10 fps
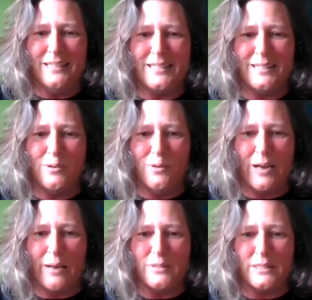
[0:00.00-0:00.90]

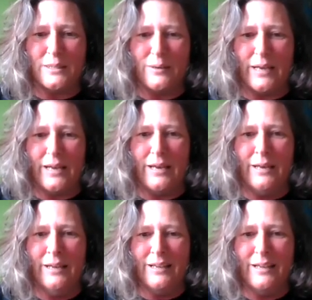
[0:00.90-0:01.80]
So I'm just
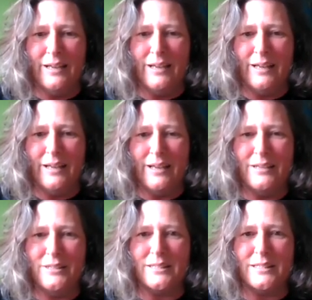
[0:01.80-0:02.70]
gonna
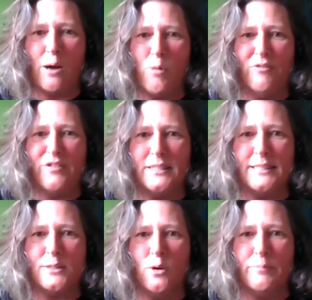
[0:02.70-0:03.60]
just come off
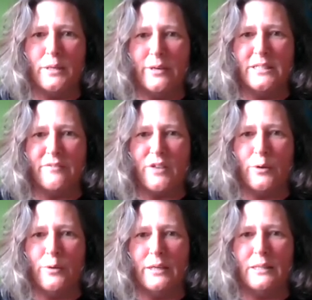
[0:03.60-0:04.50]
and stop the noise
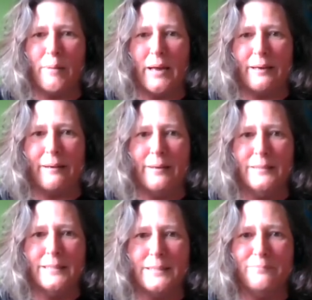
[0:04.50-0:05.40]
of Kahoot in the background.